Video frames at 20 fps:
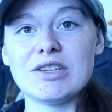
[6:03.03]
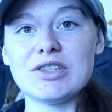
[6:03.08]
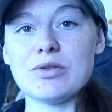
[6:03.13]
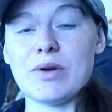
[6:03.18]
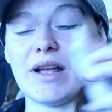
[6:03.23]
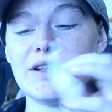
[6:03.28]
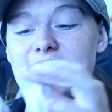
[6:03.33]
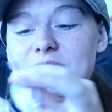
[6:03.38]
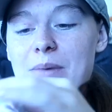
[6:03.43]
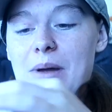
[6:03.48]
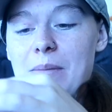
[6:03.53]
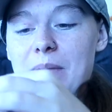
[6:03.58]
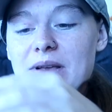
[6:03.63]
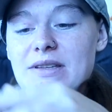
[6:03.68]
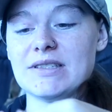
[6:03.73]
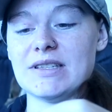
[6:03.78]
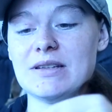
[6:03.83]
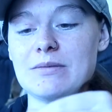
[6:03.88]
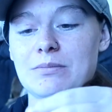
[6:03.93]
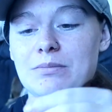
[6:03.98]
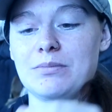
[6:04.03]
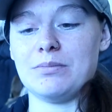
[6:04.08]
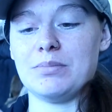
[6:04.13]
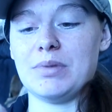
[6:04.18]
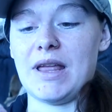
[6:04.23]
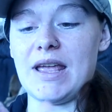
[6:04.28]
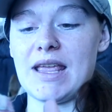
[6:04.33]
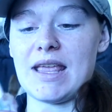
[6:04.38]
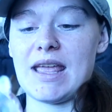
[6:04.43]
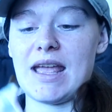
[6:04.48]
two ends of my muslin
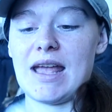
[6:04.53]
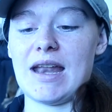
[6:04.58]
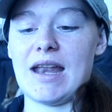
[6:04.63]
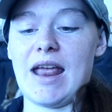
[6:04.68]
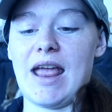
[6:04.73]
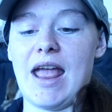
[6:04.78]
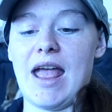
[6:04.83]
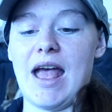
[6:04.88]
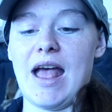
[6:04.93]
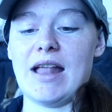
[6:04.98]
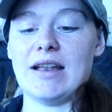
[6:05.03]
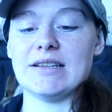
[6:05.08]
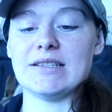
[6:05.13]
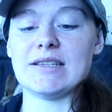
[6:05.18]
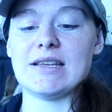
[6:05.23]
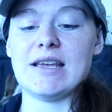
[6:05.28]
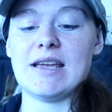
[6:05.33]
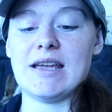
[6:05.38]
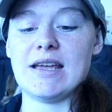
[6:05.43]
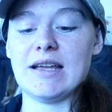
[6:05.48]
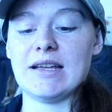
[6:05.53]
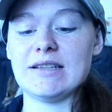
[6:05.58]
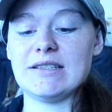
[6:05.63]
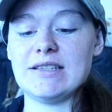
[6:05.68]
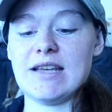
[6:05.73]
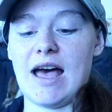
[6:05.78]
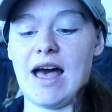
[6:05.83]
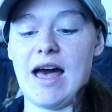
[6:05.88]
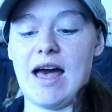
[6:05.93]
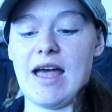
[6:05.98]
blanket and
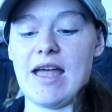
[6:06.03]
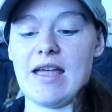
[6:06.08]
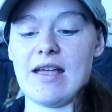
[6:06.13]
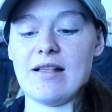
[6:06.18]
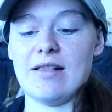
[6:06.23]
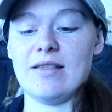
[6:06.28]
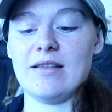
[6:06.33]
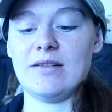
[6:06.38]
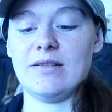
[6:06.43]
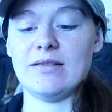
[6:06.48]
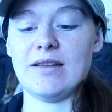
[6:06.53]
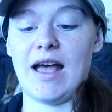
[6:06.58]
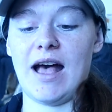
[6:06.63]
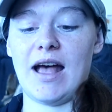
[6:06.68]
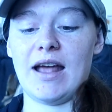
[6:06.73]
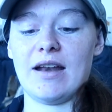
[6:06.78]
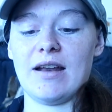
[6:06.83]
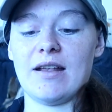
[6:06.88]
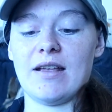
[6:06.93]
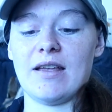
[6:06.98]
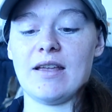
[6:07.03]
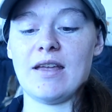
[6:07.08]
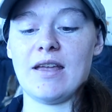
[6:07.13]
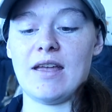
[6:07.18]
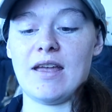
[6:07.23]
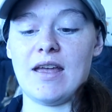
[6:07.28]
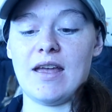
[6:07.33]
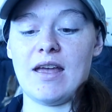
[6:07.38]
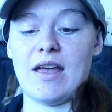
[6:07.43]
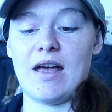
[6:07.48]
tie a little knot
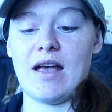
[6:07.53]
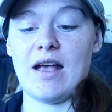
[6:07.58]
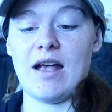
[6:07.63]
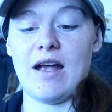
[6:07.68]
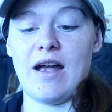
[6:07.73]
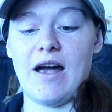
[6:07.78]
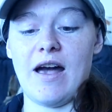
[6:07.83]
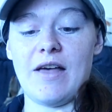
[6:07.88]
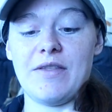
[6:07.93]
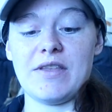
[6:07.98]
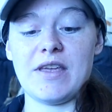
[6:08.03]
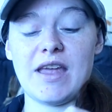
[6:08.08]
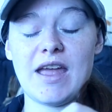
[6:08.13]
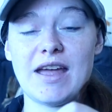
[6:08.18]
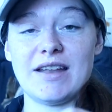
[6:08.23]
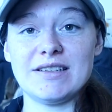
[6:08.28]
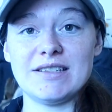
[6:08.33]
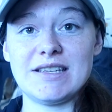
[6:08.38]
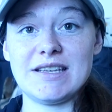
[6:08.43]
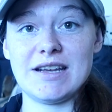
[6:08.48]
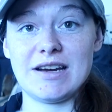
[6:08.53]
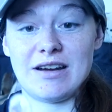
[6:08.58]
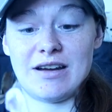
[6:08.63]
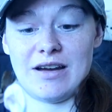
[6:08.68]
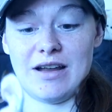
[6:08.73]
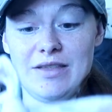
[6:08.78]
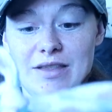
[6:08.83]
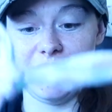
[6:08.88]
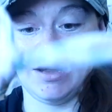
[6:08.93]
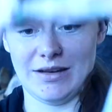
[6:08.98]
on the end here
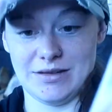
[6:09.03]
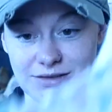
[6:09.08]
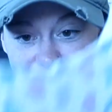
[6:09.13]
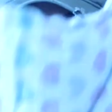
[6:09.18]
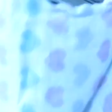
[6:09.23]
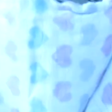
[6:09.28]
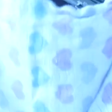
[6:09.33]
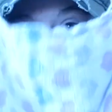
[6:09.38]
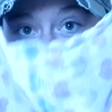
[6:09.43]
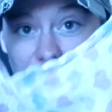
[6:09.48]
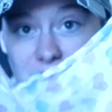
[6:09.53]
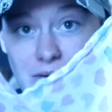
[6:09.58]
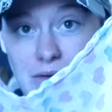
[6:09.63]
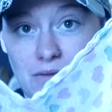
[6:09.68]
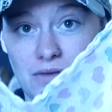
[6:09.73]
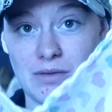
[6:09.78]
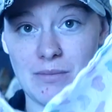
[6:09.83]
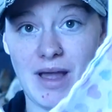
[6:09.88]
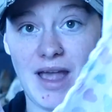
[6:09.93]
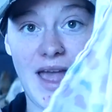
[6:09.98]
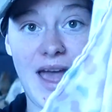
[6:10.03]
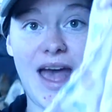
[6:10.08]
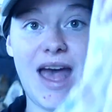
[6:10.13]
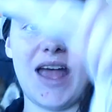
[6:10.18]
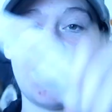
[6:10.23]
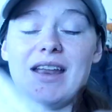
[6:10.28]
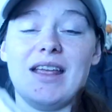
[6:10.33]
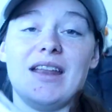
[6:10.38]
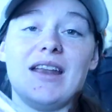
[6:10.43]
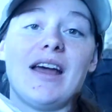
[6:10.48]
and then slip it over my
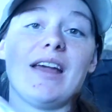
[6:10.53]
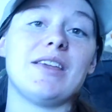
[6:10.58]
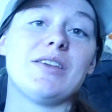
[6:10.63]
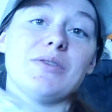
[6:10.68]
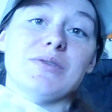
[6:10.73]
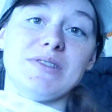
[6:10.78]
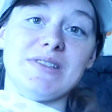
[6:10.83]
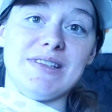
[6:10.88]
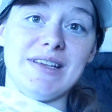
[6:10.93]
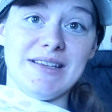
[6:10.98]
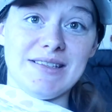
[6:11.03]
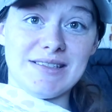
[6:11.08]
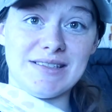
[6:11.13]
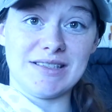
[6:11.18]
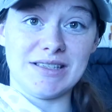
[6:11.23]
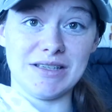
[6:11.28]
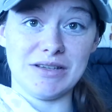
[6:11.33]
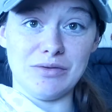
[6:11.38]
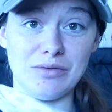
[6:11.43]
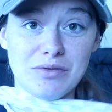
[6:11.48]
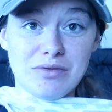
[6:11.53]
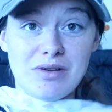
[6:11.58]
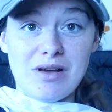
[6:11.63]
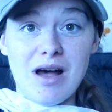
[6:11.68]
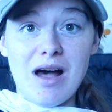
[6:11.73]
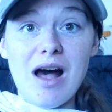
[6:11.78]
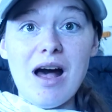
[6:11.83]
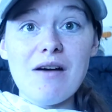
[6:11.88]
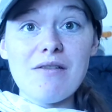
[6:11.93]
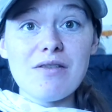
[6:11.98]
head and I use this to
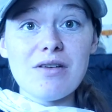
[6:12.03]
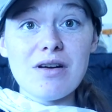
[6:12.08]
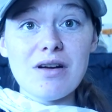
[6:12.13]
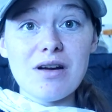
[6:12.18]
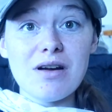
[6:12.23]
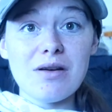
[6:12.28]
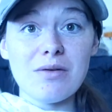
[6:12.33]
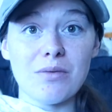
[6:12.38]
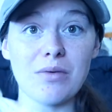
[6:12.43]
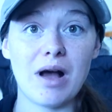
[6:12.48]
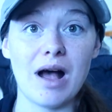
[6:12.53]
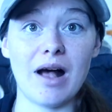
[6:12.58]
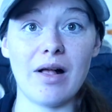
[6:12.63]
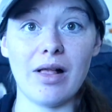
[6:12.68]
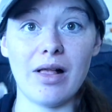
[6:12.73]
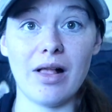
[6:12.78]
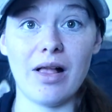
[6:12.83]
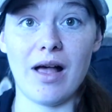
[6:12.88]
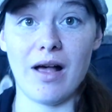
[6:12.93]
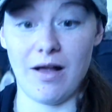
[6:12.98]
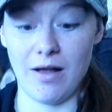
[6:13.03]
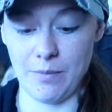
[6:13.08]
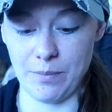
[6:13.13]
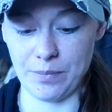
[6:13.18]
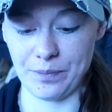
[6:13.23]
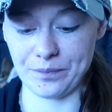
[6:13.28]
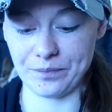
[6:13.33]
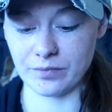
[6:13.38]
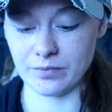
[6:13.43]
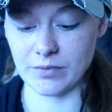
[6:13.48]
cover while
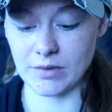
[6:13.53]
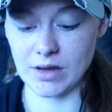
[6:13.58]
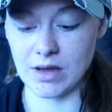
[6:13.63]
um,